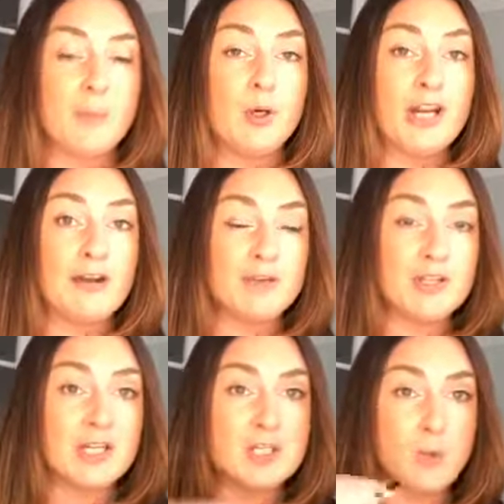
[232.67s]
put
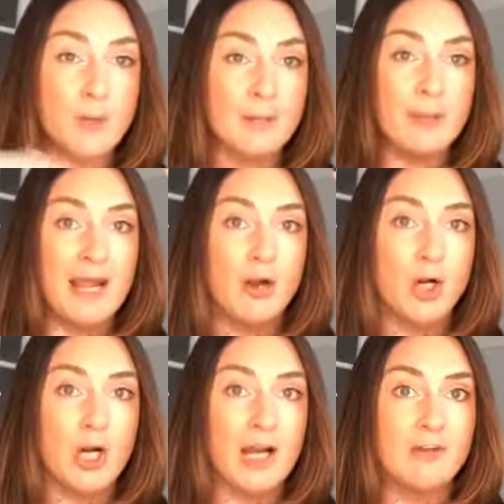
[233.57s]
everything into one
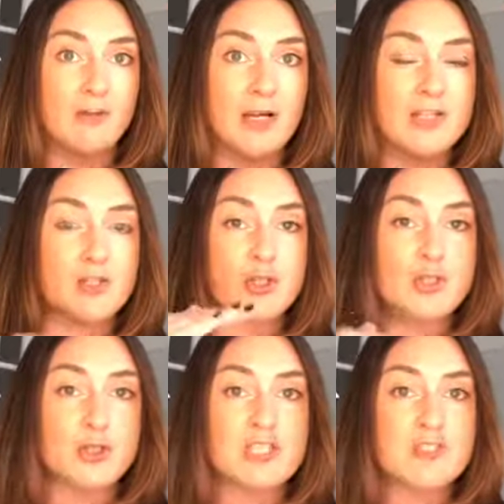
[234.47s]
paragraph, right? So
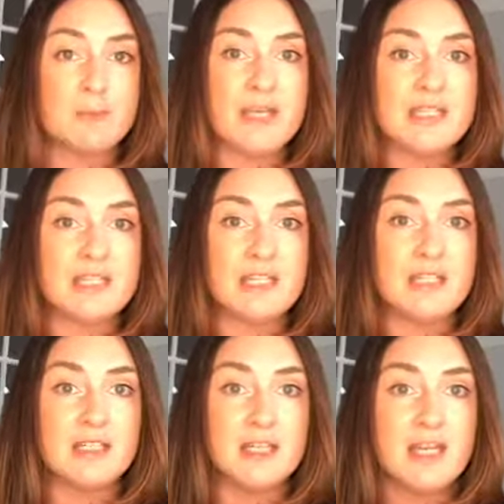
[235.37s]
there's no
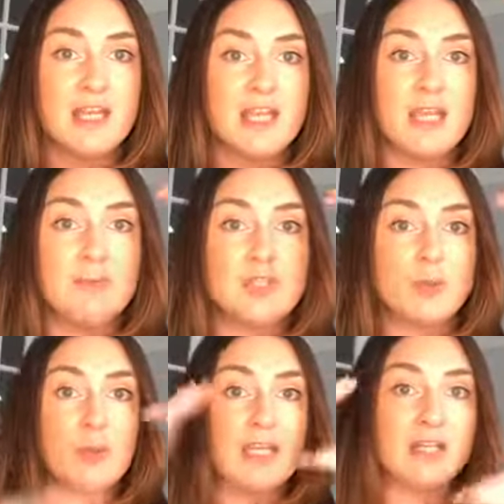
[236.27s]
spacing in
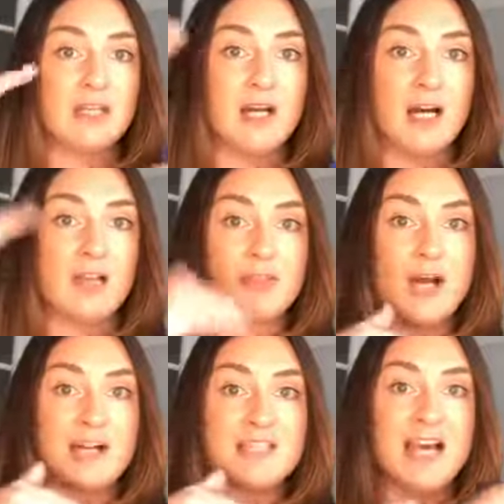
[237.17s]
between
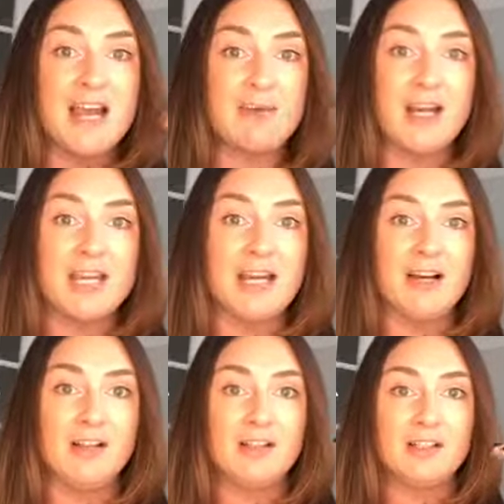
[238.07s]
thoughts. Hi,
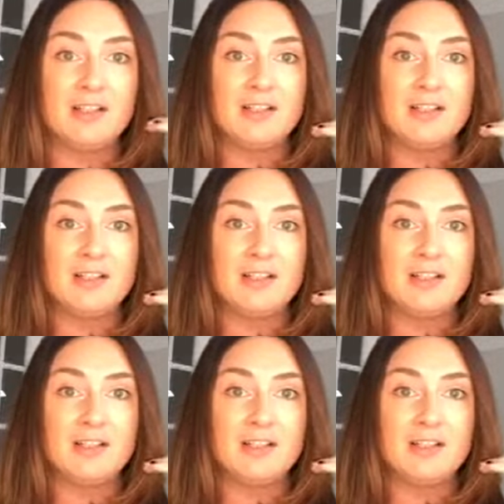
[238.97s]
Raquel.